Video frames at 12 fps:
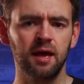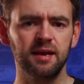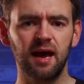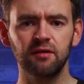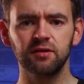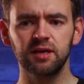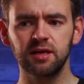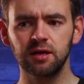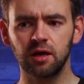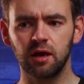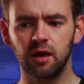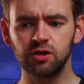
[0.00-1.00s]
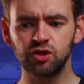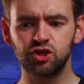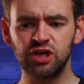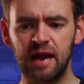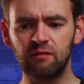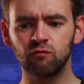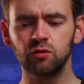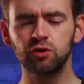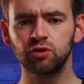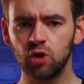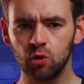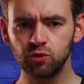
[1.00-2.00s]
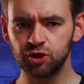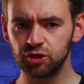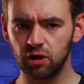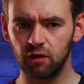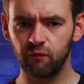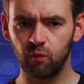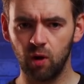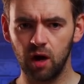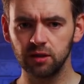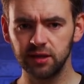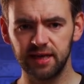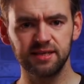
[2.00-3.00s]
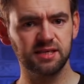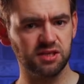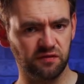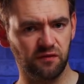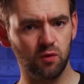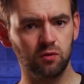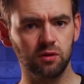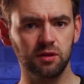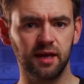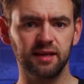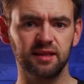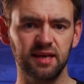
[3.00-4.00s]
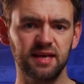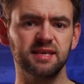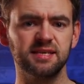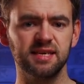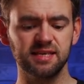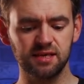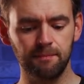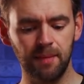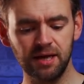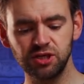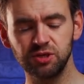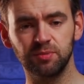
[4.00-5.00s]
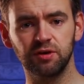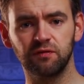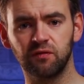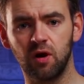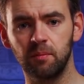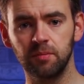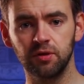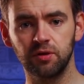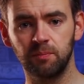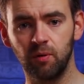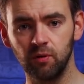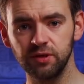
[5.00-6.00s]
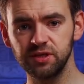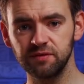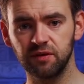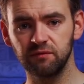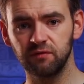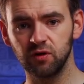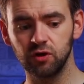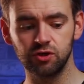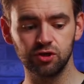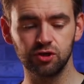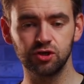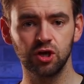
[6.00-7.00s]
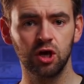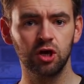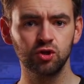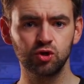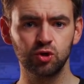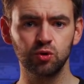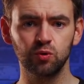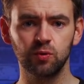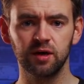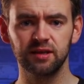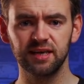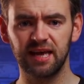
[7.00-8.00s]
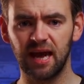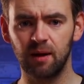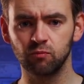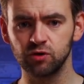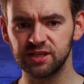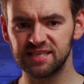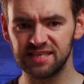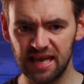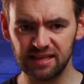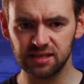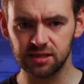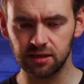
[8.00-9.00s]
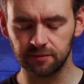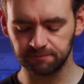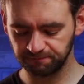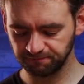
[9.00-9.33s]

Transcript: Now, the general notion of what a lens's focal length is, is a measurement from the point of convergence to the camera's sensor.